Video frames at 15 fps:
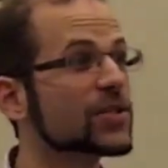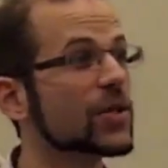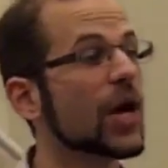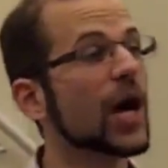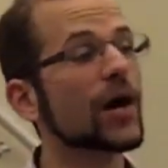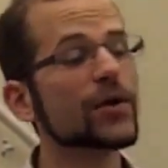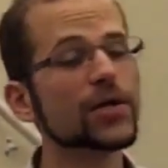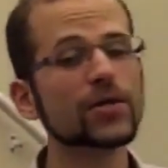
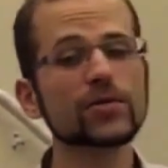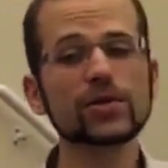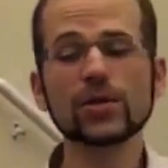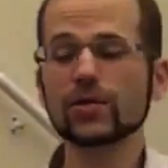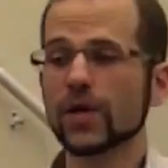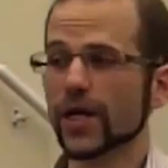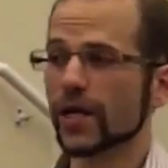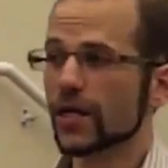So how do you
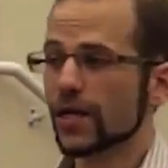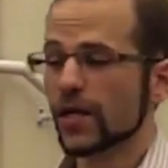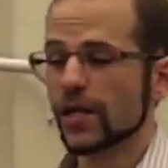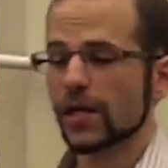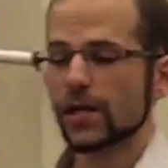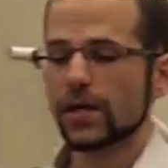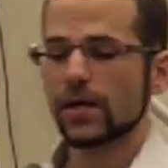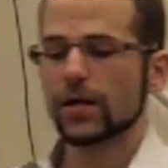do it?
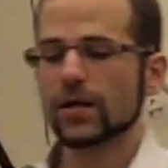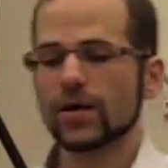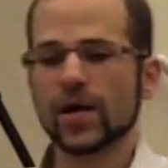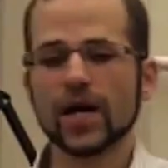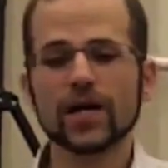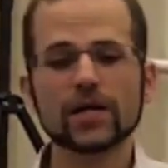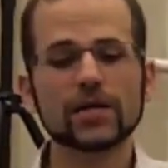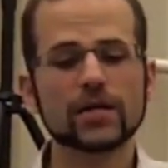
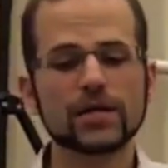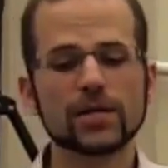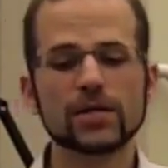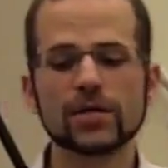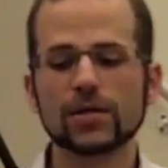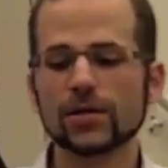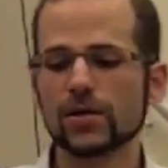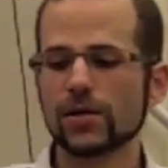Okay?
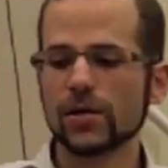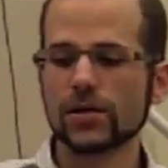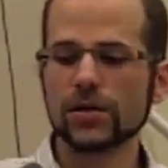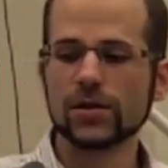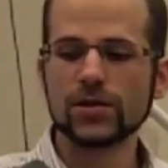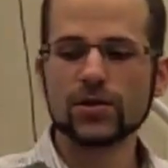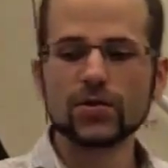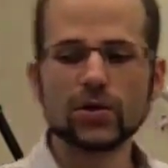
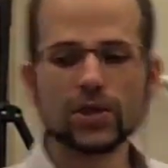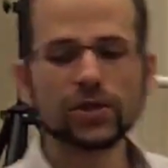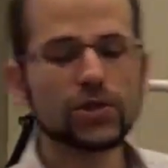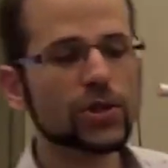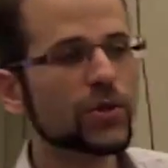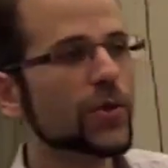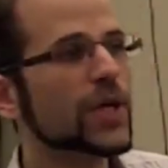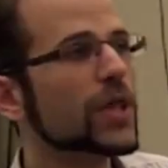You
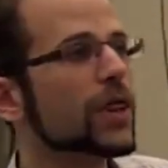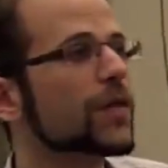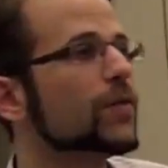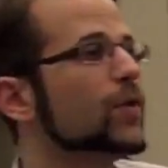can do it